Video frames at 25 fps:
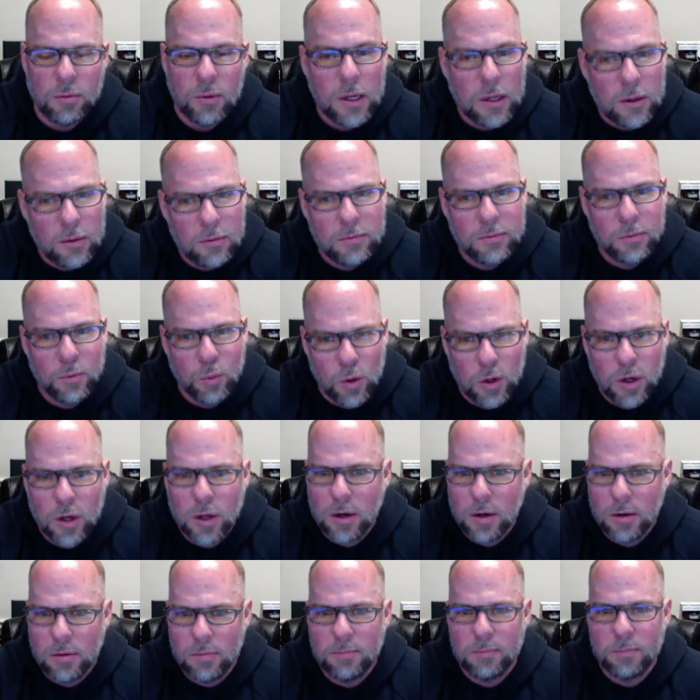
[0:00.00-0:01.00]
Well, we're
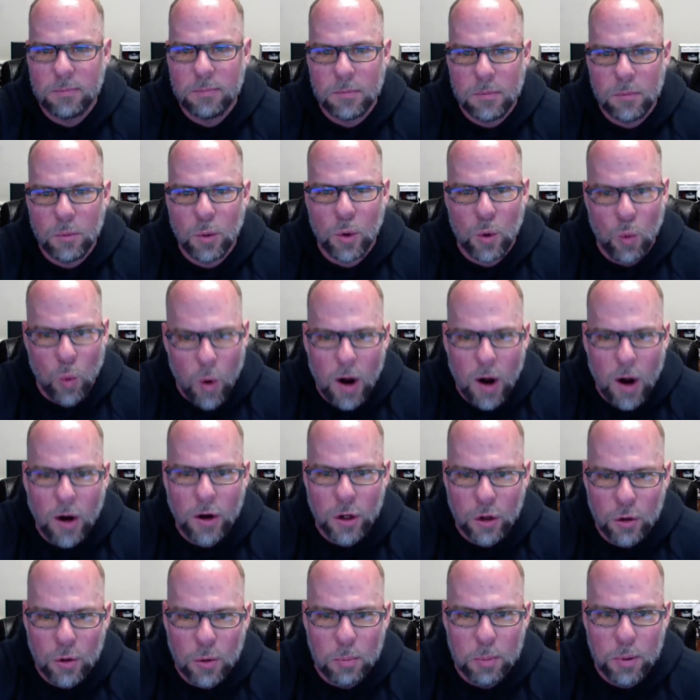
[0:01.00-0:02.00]
going to require
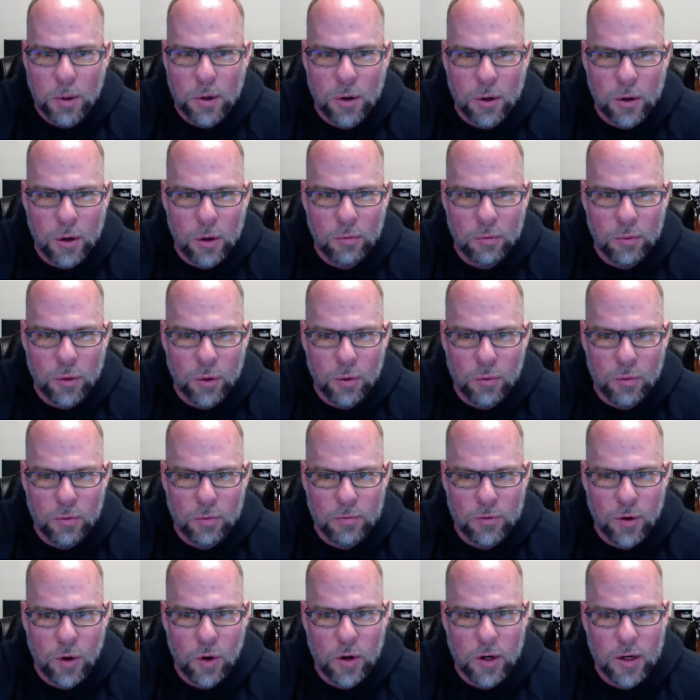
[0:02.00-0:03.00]
you to put a new roof
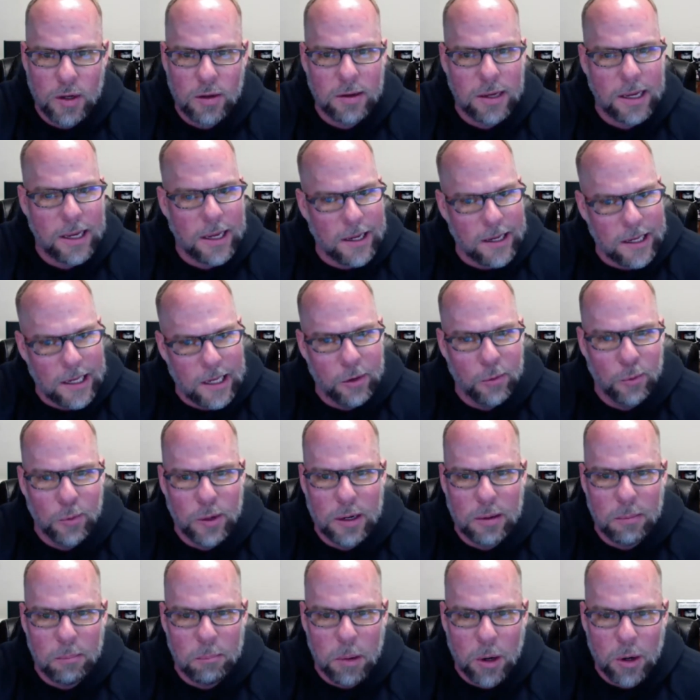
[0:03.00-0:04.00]
on it and get
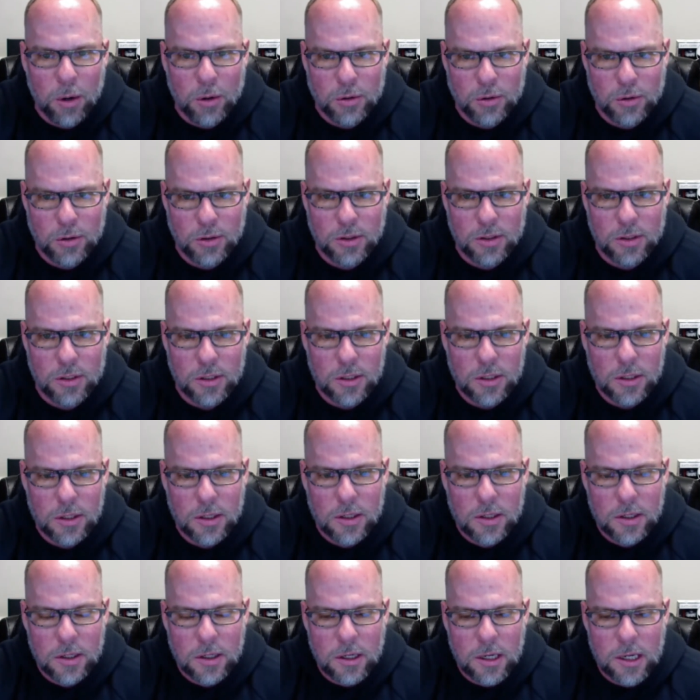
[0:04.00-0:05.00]
reimbursed.
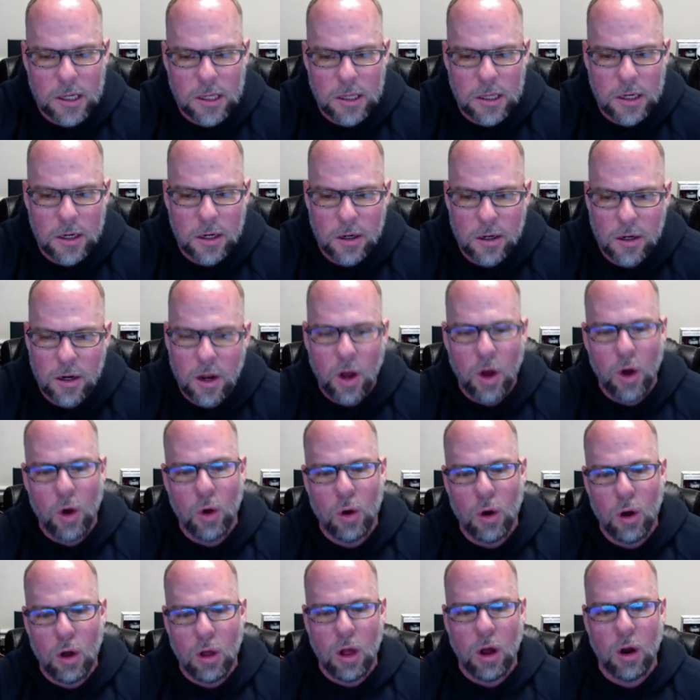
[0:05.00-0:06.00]
And they're,
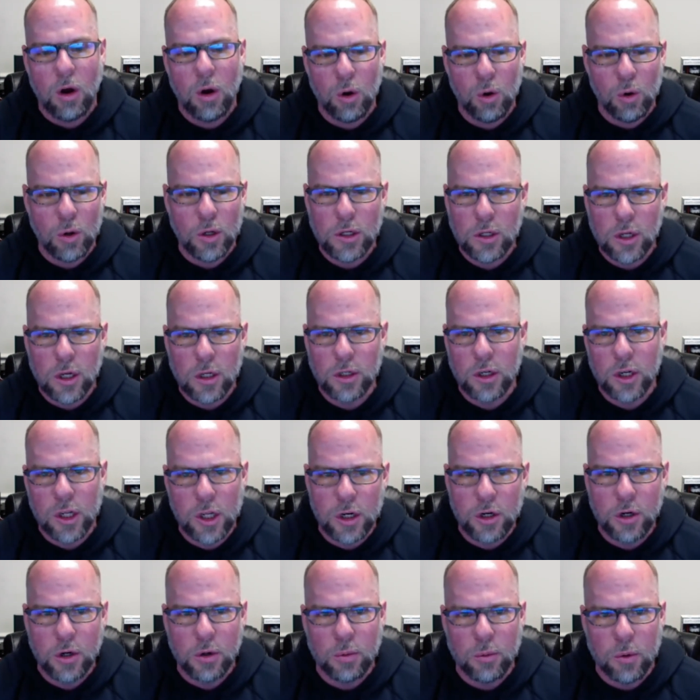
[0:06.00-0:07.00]
"Oh, it doesn't
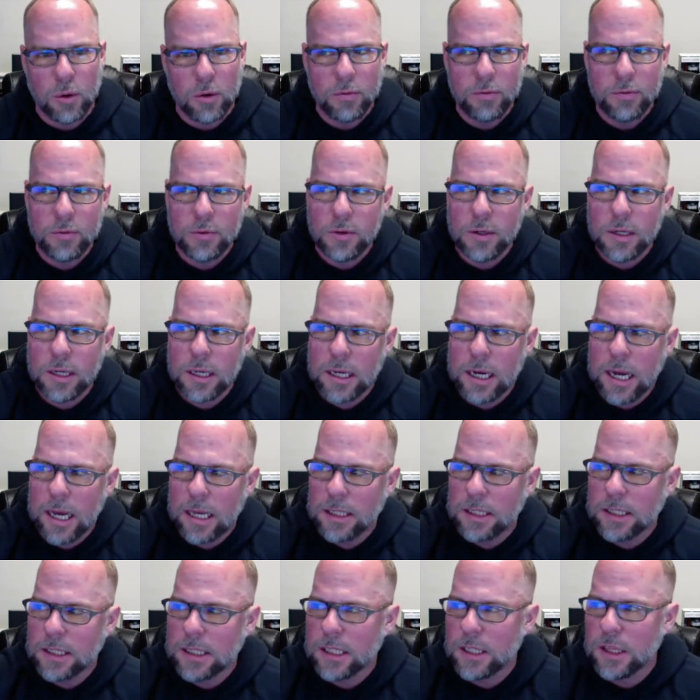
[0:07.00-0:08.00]
need a new roof." And I
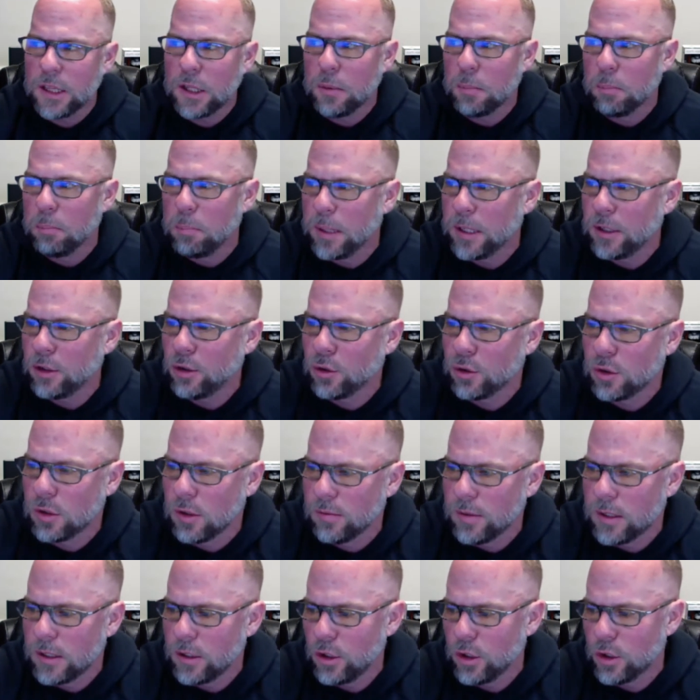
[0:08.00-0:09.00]
send them pictures
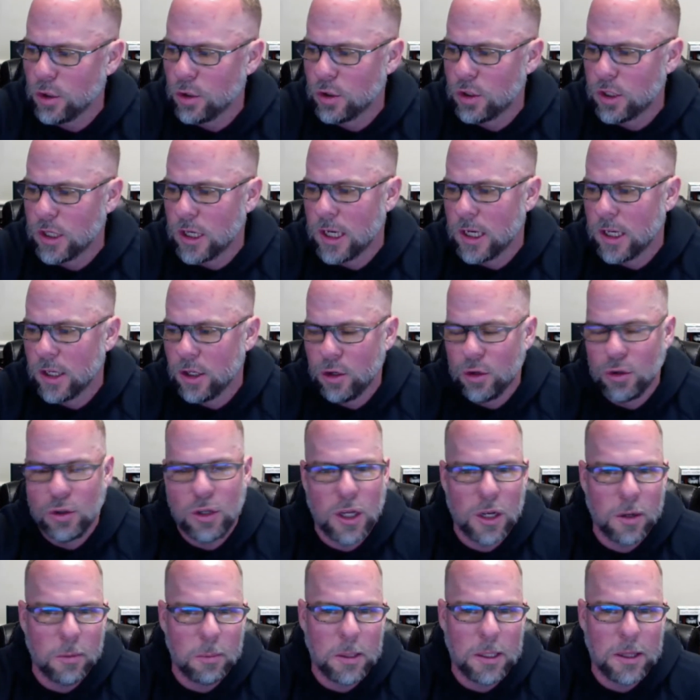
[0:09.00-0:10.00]
of it, and you're
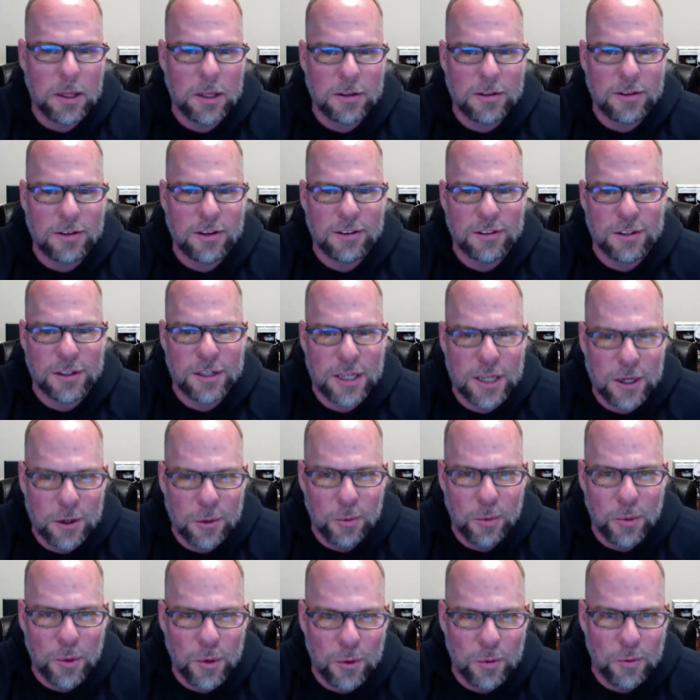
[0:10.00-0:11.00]
telling me this doesn't need a
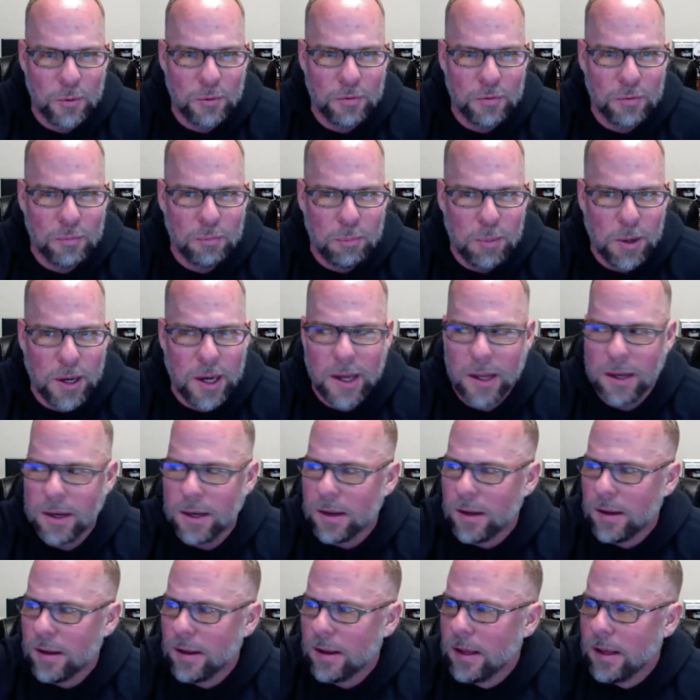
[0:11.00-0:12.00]
roof, but
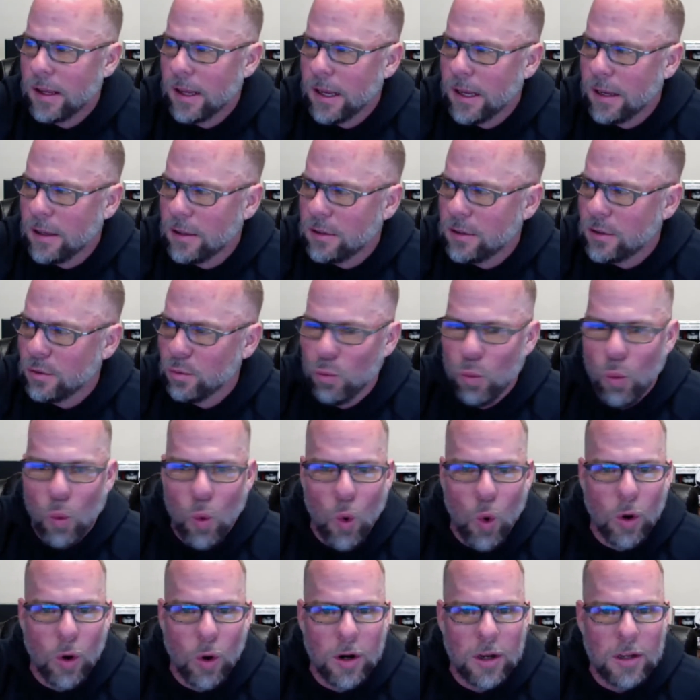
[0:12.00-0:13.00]
it's
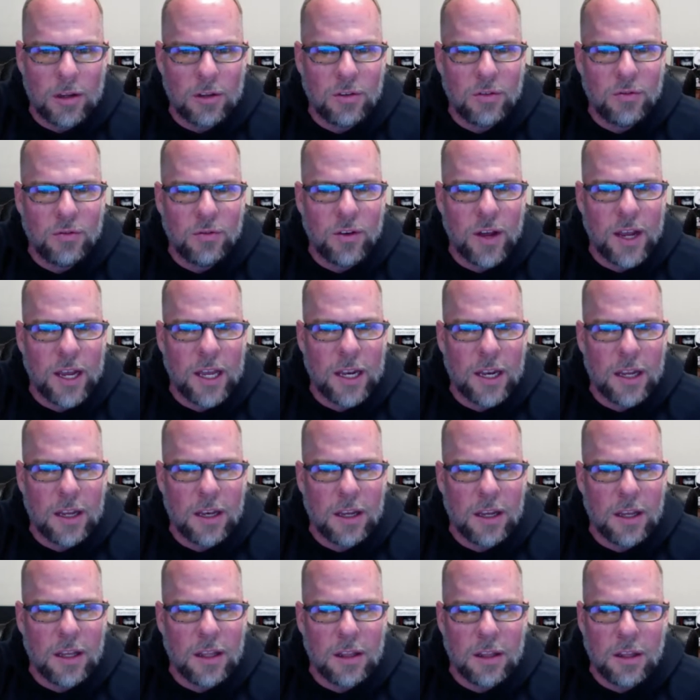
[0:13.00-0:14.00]
worn, it's
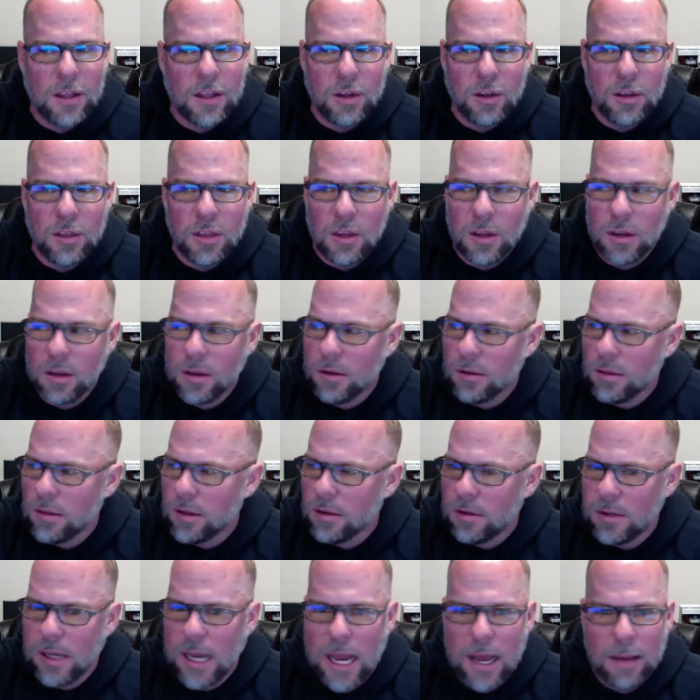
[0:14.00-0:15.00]
faded,
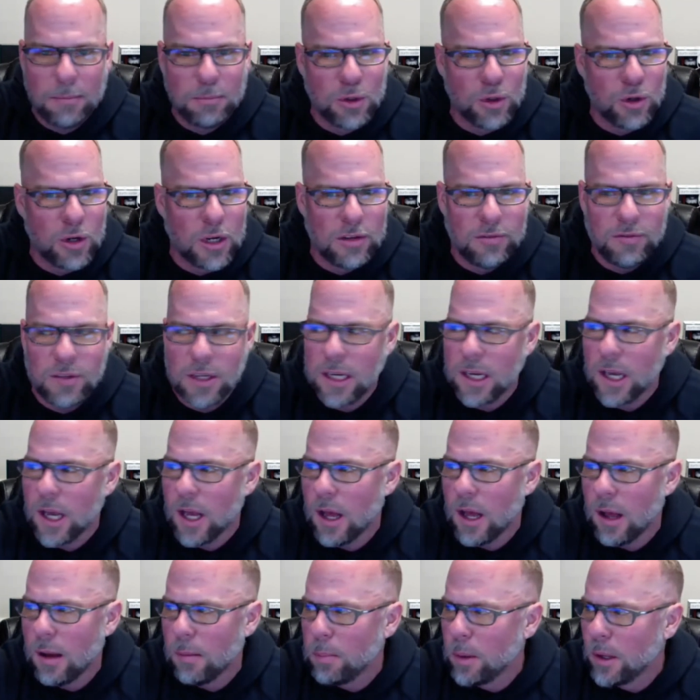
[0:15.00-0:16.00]
the tabs are lifting
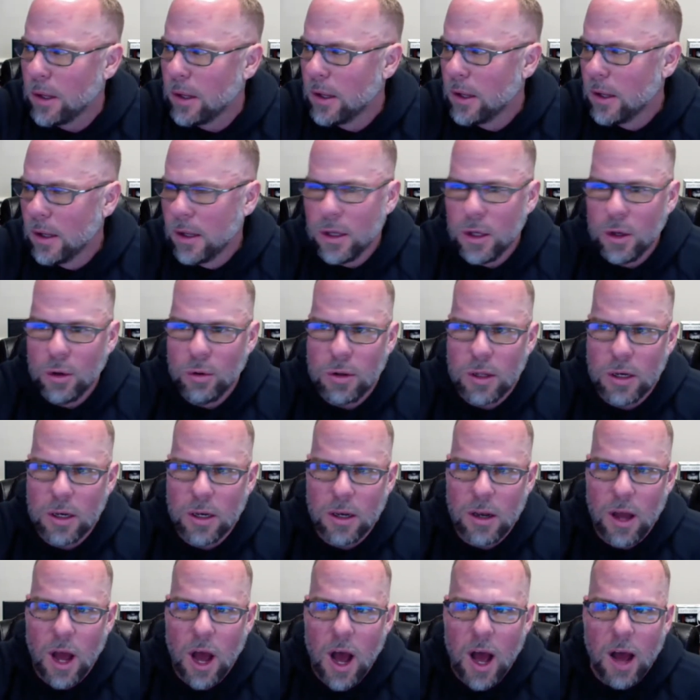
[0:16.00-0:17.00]
up. You
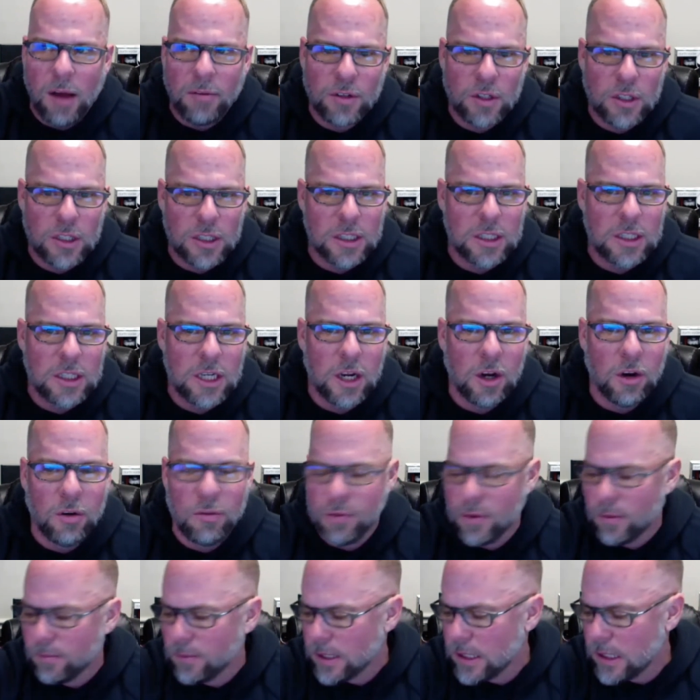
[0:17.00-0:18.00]
can obviously tell
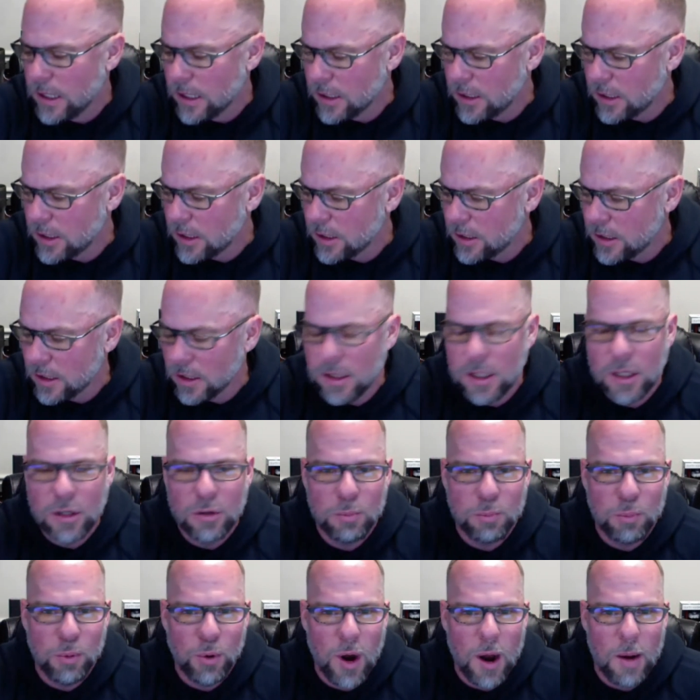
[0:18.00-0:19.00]
from a distance that this
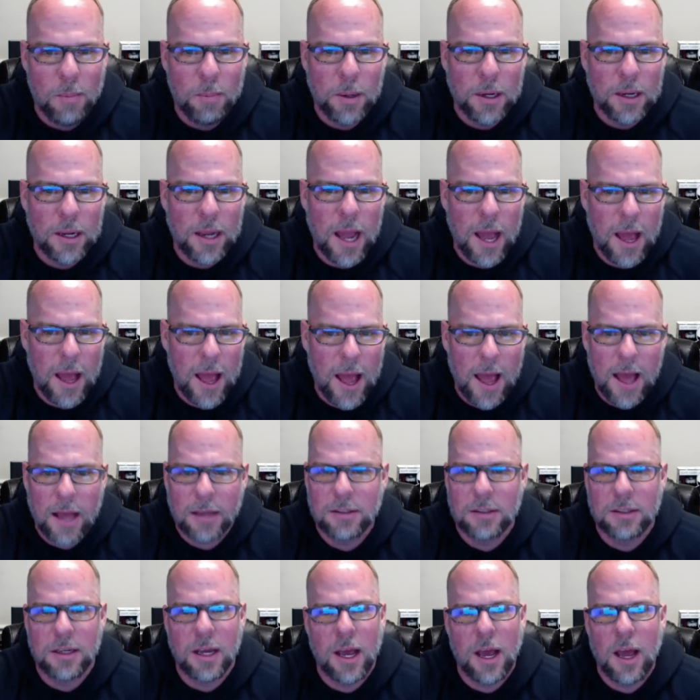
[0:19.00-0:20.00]
property
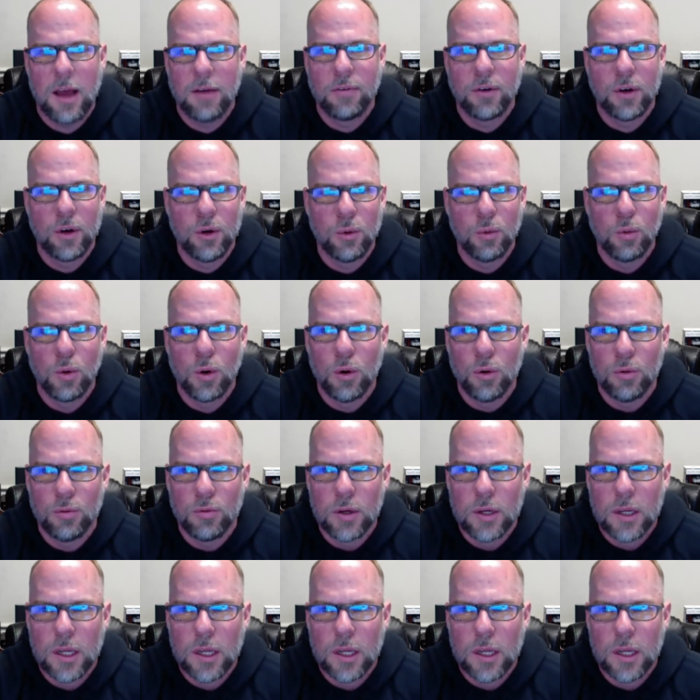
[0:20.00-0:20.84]
has to have a new roof.